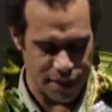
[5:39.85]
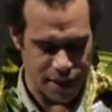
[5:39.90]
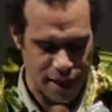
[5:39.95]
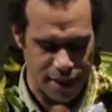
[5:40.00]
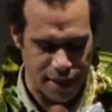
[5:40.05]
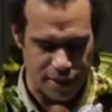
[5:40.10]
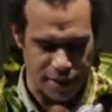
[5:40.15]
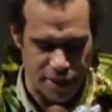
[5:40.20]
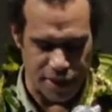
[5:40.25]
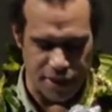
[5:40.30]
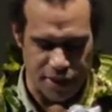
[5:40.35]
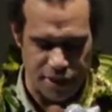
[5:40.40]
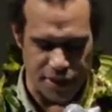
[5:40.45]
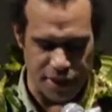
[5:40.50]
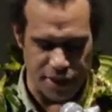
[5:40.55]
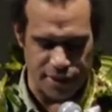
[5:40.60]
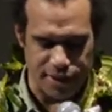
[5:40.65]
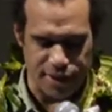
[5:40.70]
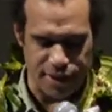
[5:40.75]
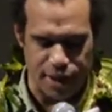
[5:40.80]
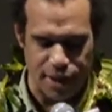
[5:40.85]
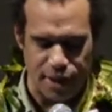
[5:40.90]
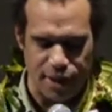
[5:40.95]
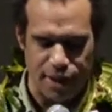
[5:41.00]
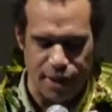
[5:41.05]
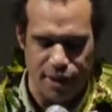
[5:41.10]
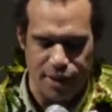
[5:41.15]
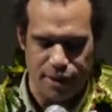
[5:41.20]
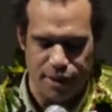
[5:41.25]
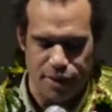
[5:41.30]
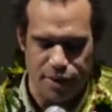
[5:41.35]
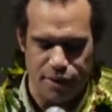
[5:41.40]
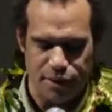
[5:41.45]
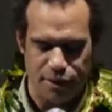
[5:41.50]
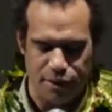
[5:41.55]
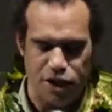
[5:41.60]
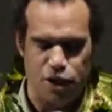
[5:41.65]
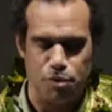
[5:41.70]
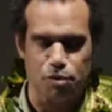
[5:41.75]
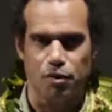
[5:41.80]
And this
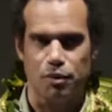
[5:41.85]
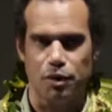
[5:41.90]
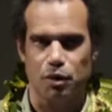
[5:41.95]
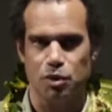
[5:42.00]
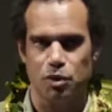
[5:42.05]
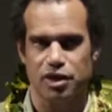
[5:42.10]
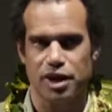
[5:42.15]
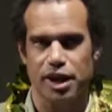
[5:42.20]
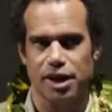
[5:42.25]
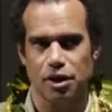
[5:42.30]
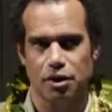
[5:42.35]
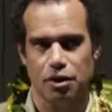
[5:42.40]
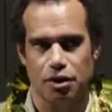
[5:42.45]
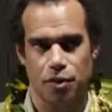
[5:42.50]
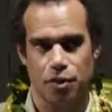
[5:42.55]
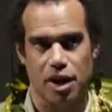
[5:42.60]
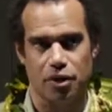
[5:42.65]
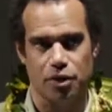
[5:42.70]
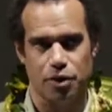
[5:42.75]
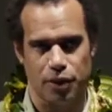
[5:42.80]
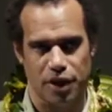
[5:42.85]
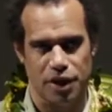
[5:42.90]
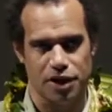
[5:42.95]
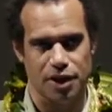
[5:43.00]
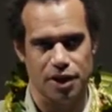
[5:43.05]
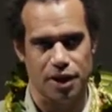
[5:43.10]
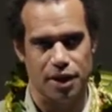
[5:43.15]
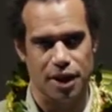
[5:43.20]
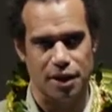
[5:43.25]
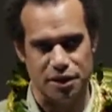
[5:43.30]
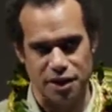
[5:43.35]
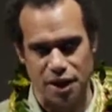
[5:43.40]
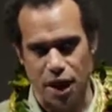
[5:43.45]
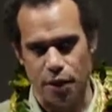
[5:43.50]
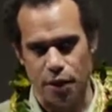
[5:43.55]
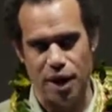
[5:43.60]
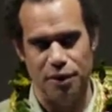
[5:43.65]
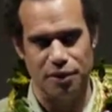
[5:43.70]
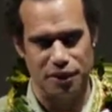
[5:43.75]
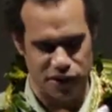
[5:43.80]
movement was echoed throughout the region
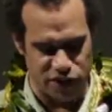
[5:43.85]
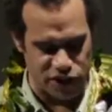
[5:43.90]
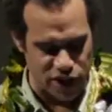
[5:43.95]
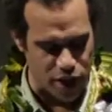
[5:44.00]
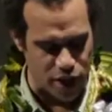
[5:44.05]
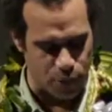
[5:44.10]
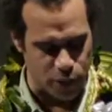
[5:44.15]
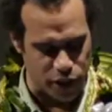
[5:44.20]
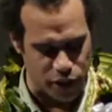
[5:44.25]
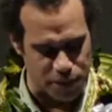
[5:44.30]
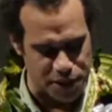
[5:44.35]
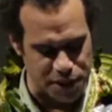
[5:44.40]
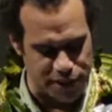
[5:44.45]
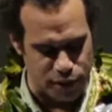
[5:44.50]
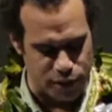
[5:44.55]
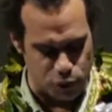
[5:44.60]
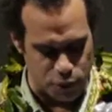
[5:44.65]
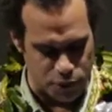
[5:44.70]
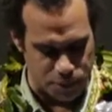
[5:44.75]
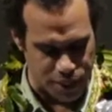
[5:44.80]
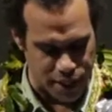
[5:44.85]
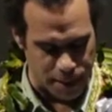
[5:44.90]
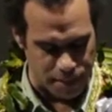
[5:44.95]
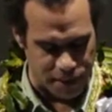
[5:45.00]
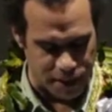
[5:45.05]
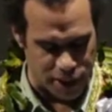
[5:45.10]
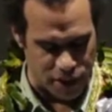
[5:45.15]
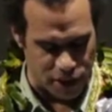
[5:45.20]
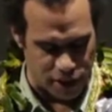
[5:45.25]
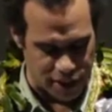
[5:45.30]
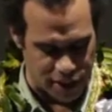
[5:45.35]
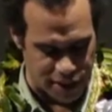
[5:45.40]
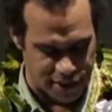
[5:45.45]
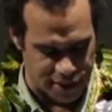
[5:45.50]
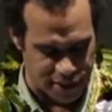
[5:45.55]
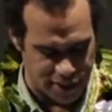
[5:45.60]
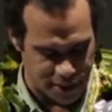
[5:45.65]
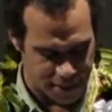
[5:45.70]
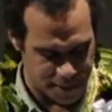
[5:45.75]
around this time when the Pacific was becoming decolonized.